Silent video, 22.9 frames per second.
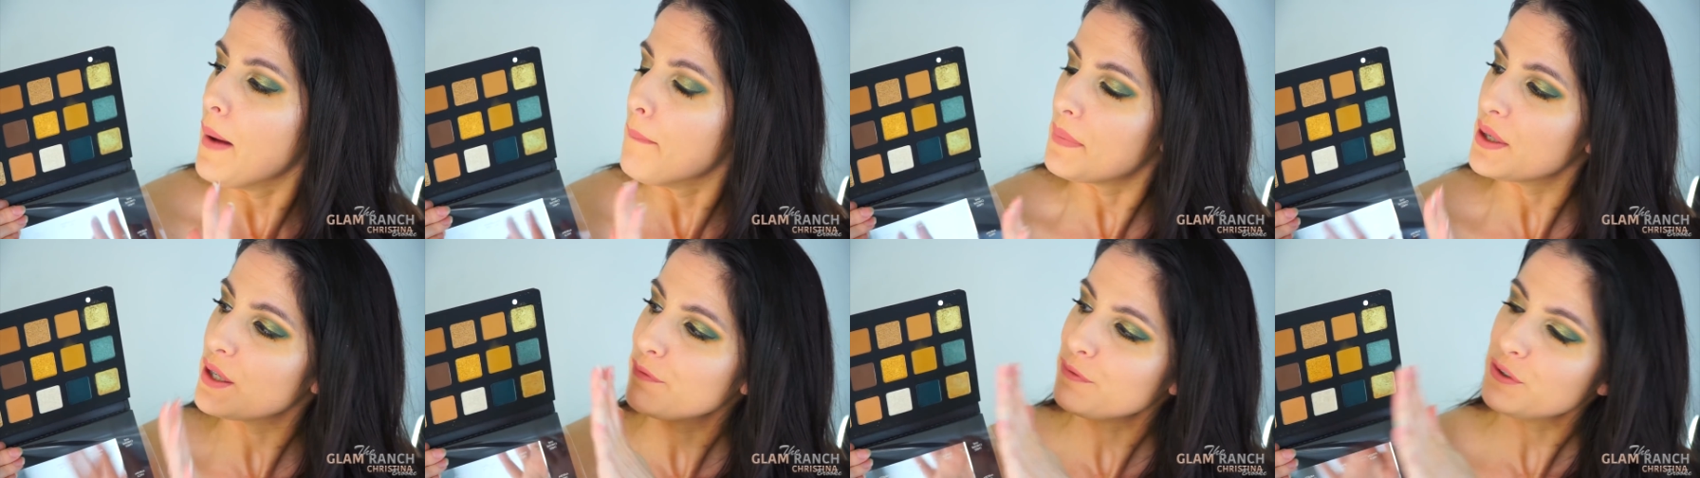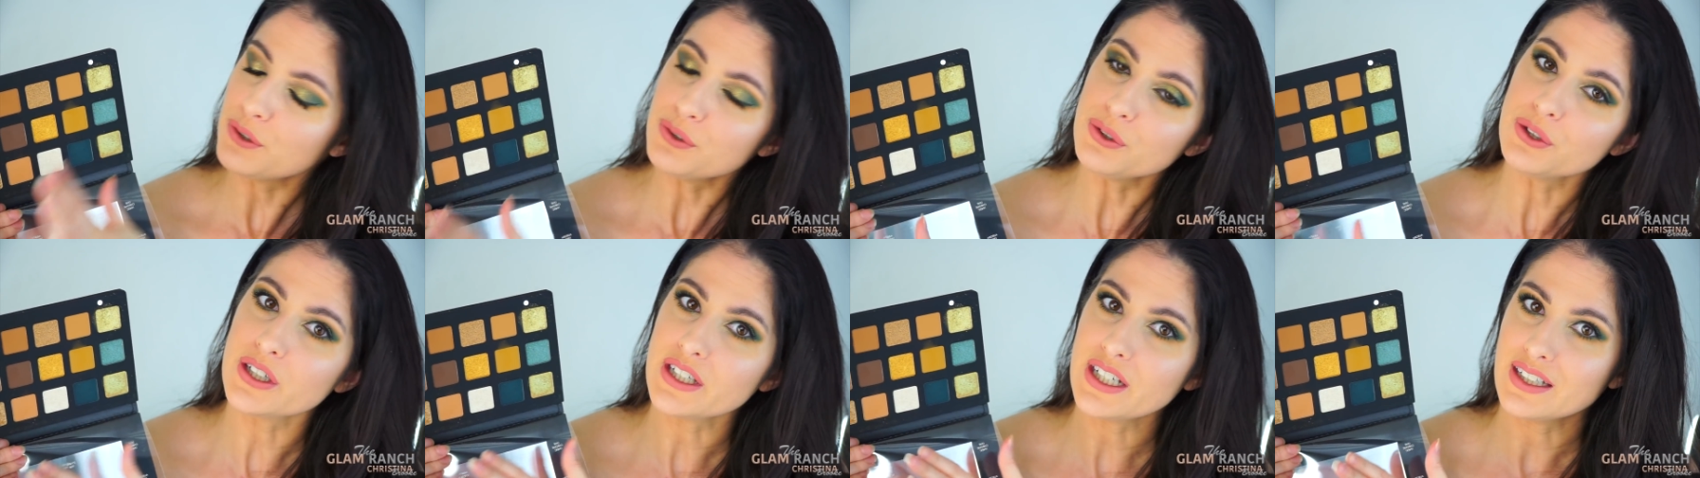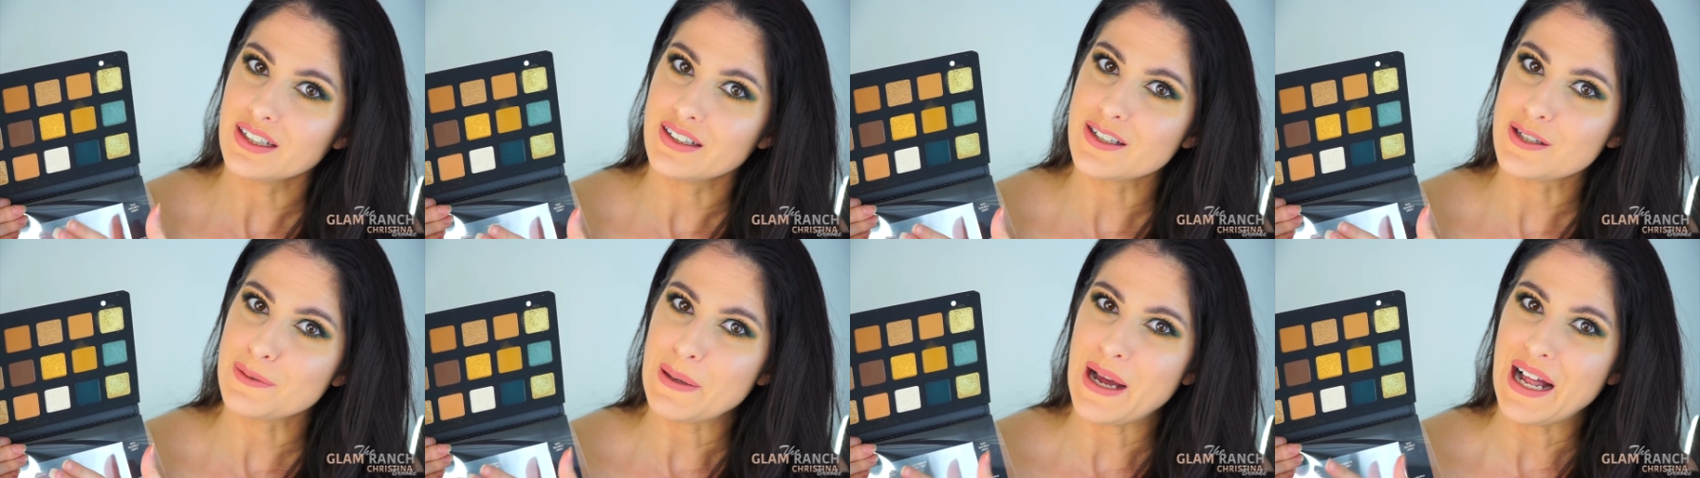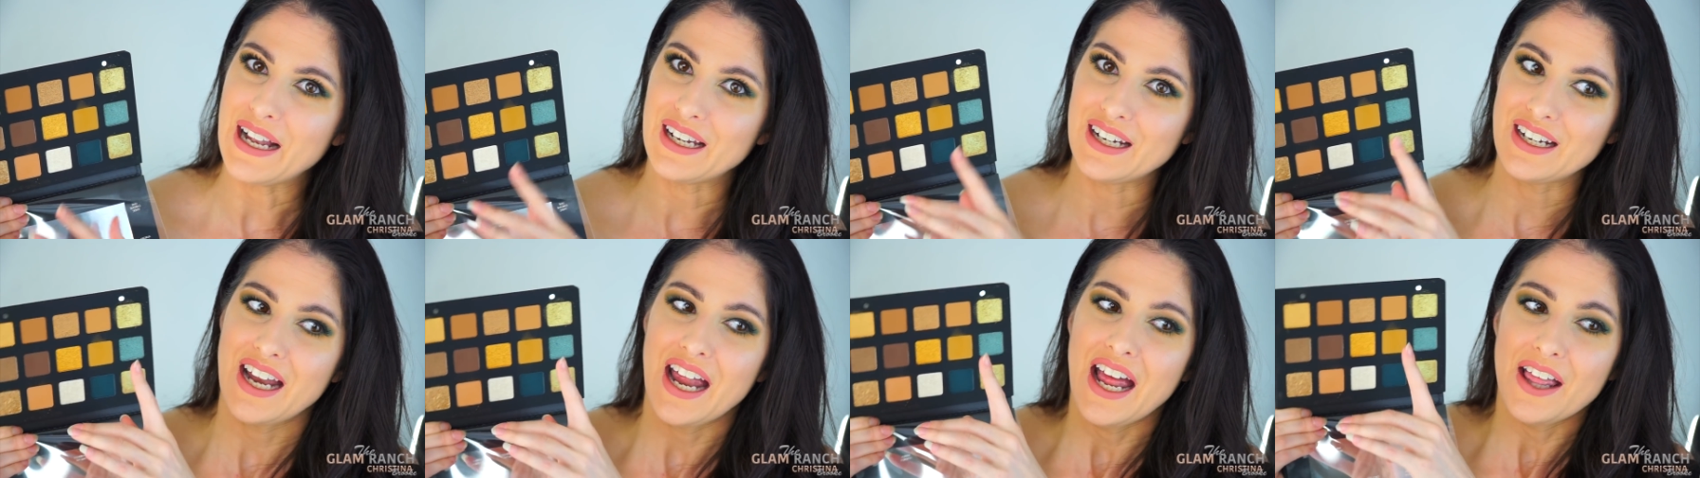But if you look at this
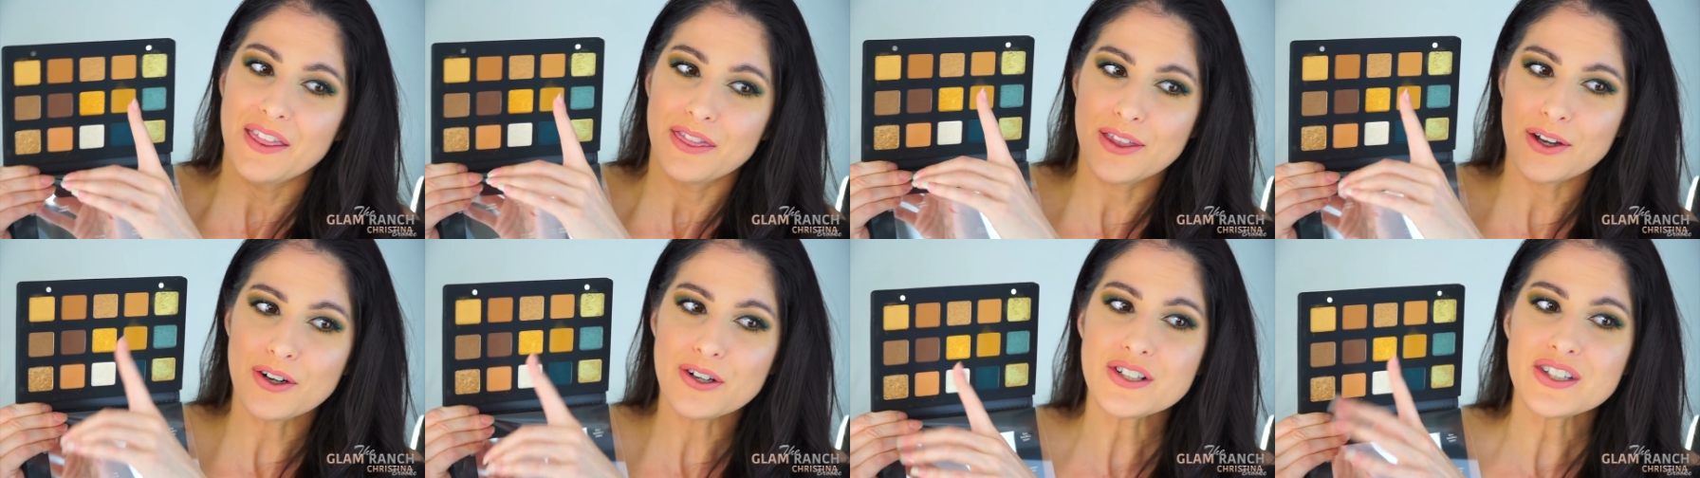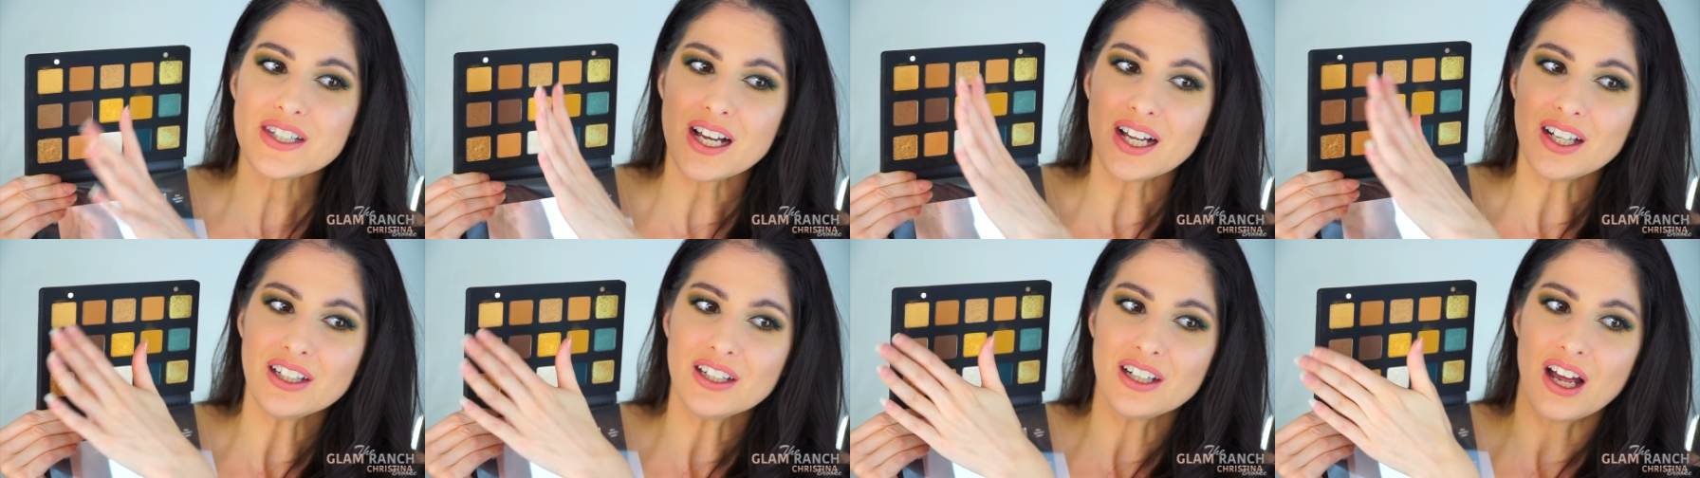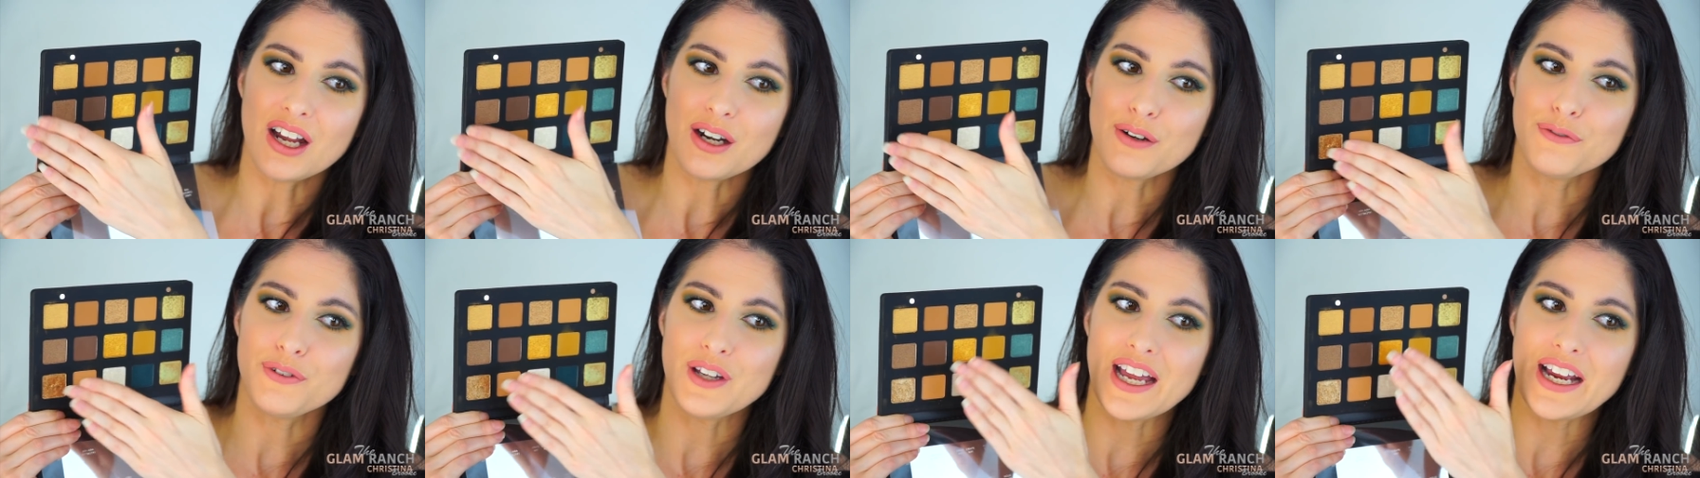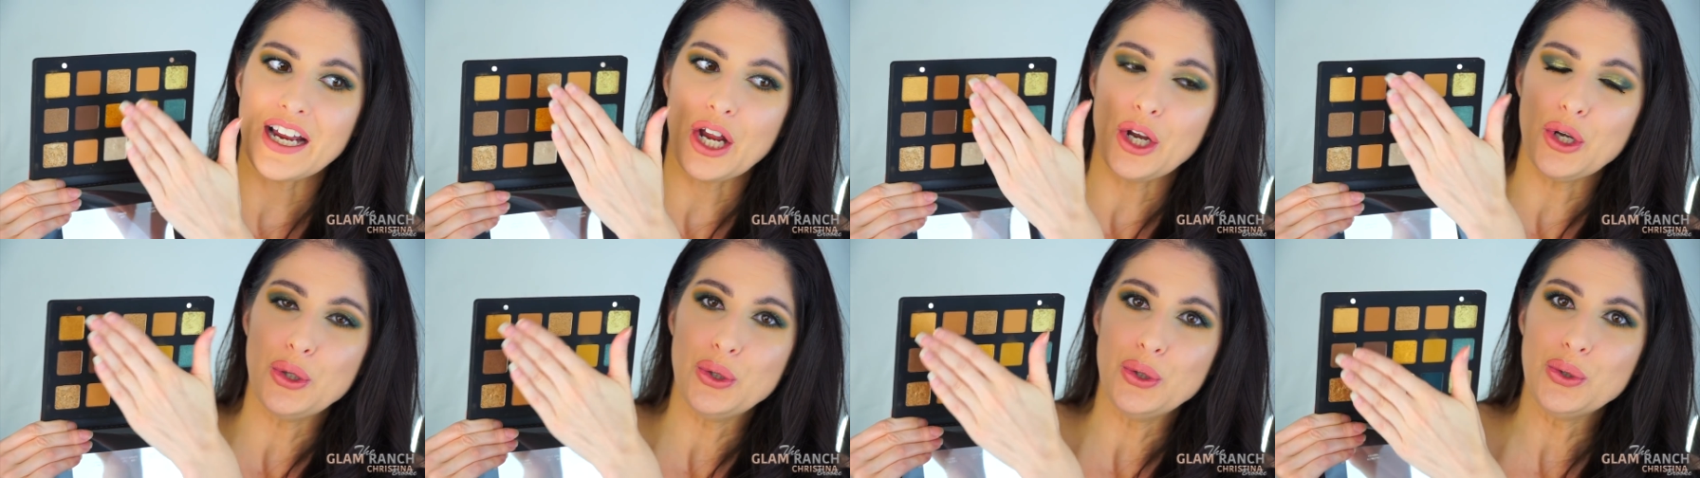palette, there is a lot of
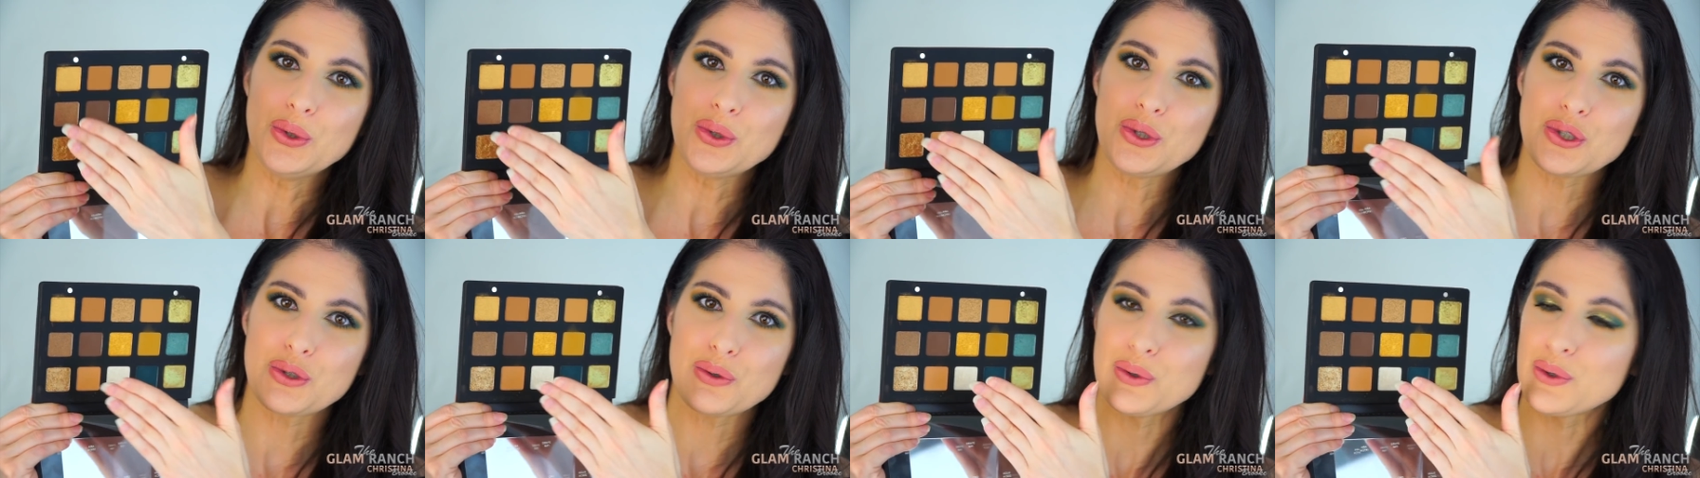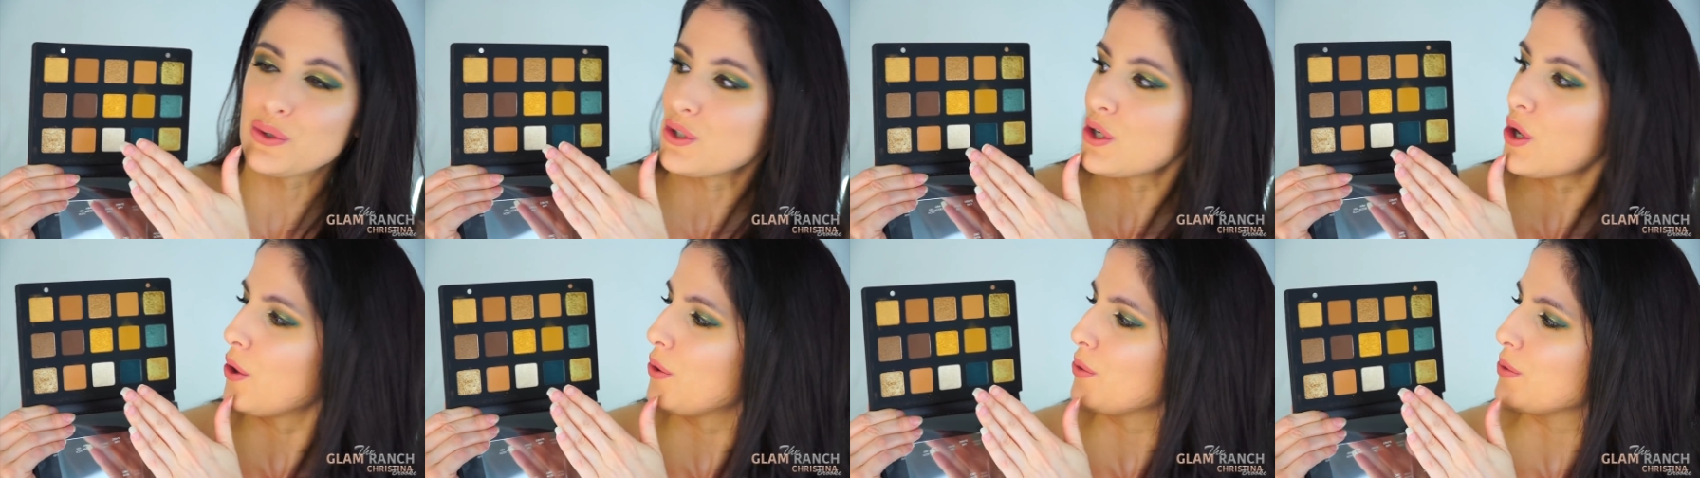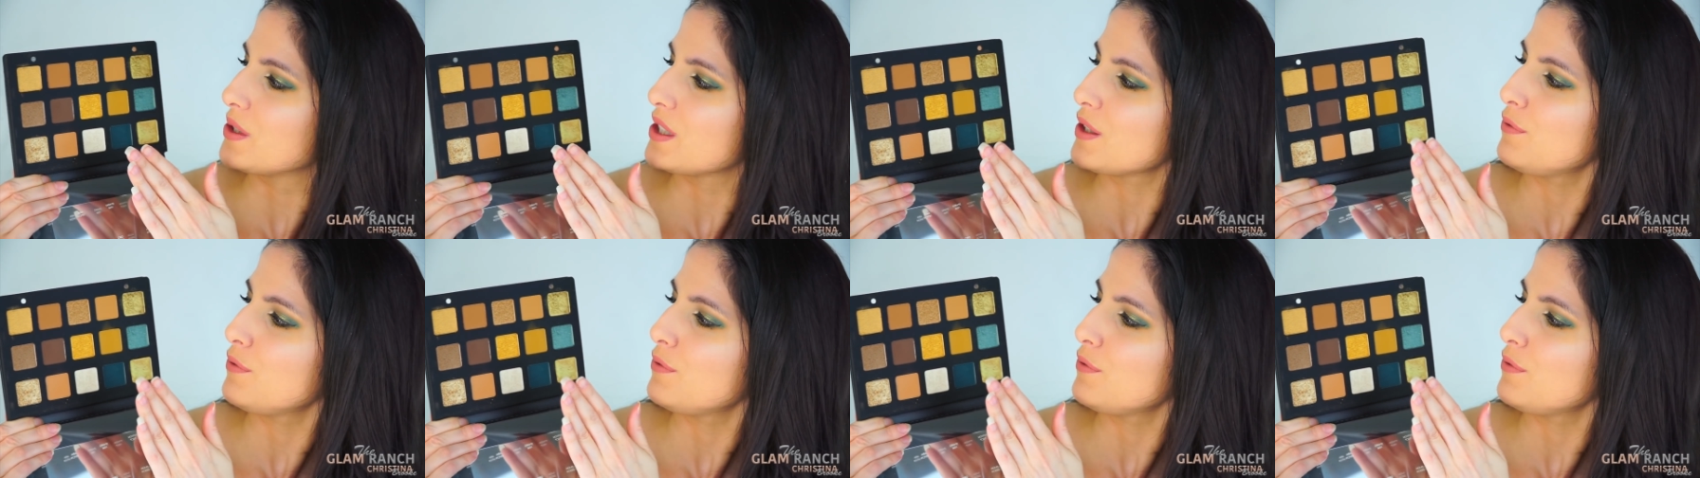like neutral tones.